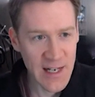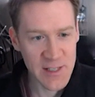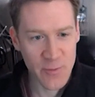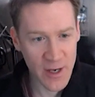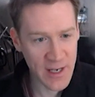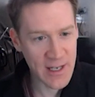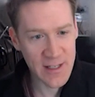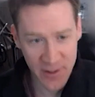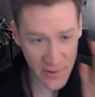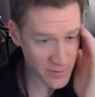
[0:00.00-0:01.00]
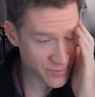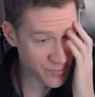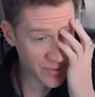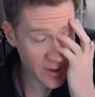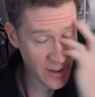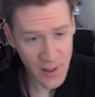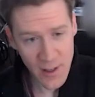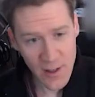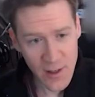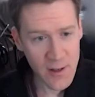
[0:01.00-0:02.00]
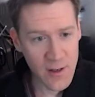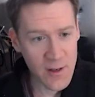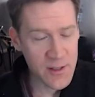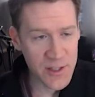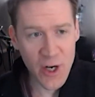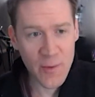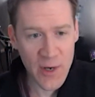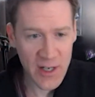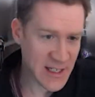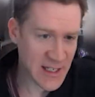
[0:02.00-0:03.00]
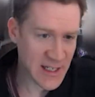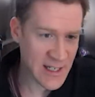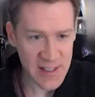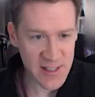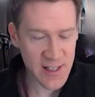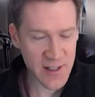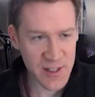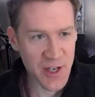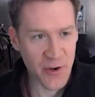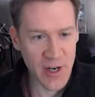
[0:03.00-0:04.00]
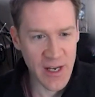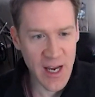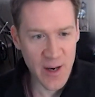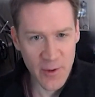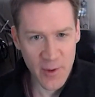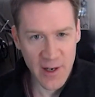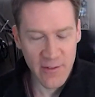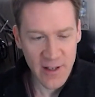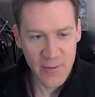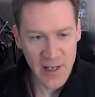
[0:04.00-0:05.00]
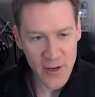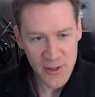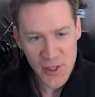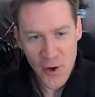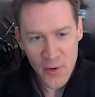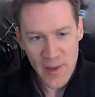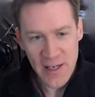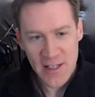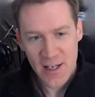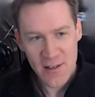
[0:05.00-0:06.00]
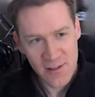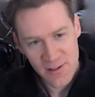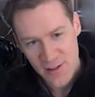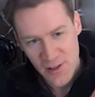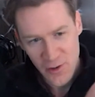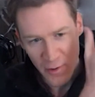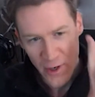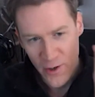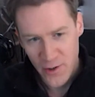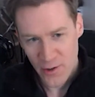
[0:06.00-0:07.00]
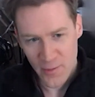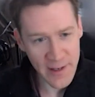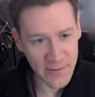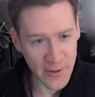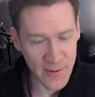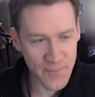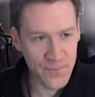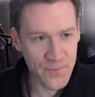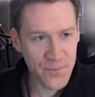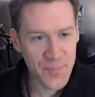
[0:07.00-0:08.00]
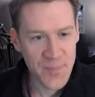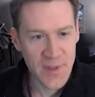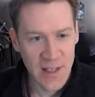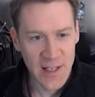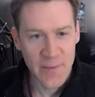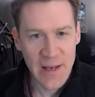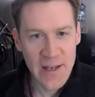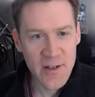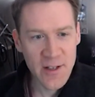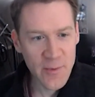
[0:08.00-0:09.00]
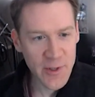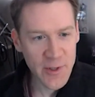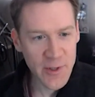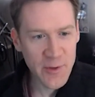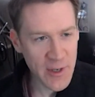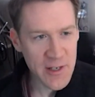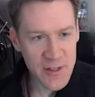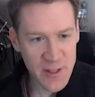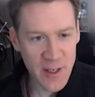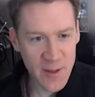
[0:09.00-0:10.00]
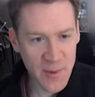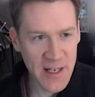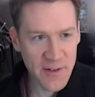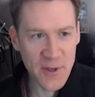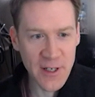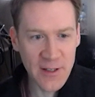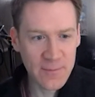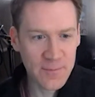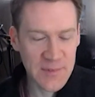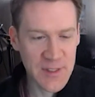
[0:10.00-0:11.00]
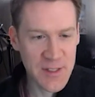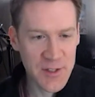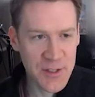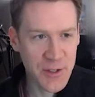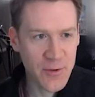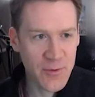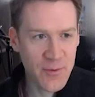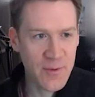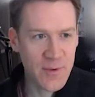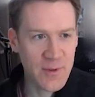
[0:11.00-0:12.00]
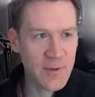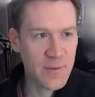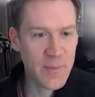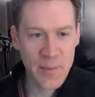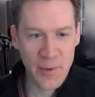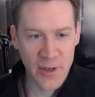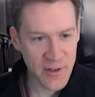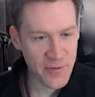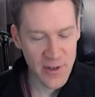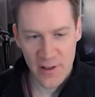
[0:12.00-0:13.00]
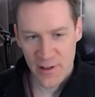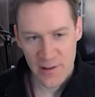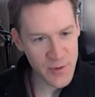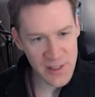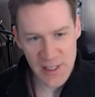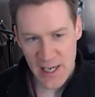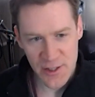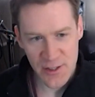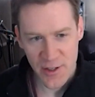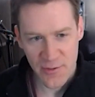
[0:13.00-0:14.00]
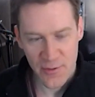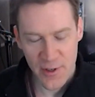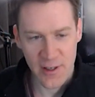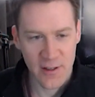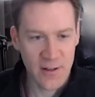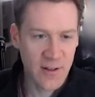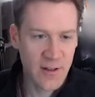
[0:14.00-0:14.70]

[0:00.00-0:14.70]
and he's walking into Starbucks and his face is on the security camera or whatever. And then when he goes home and he does Silk Road or whatever, you may you, you may want to use something completely different. So uh, people are different, transactions are different,